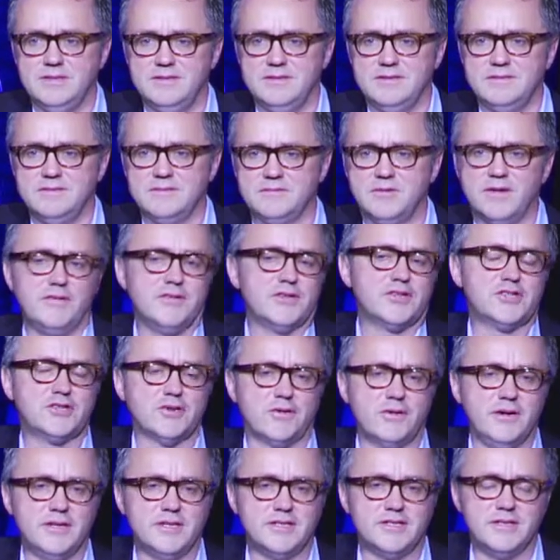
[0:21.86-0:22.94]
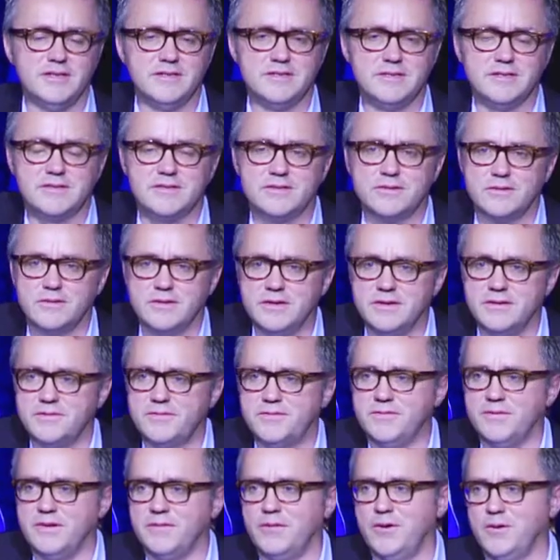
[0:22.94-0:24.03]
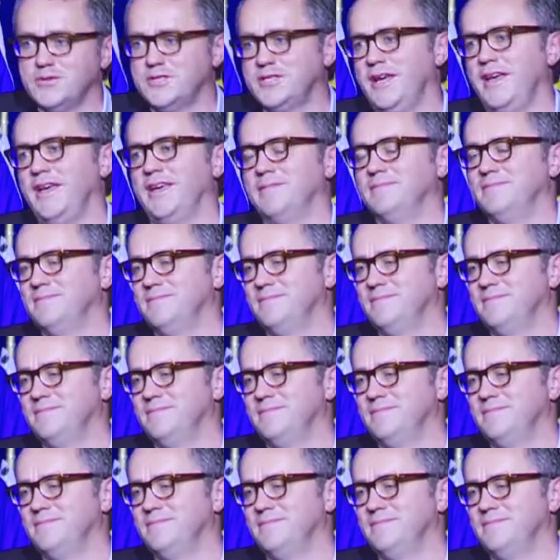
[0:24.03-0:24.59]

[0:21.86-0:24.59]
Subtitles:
One of the stories is the story of Jose.